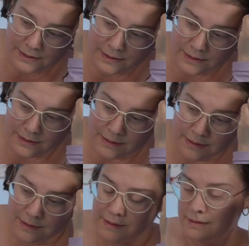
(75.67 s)

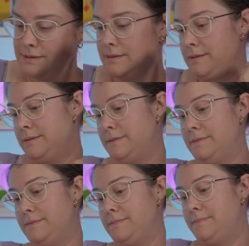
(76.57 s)

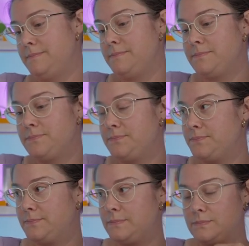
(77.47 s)

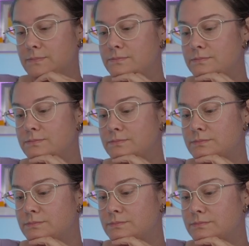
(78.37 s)

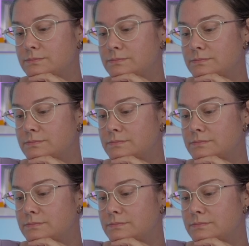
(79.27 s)
The person shown says nothing.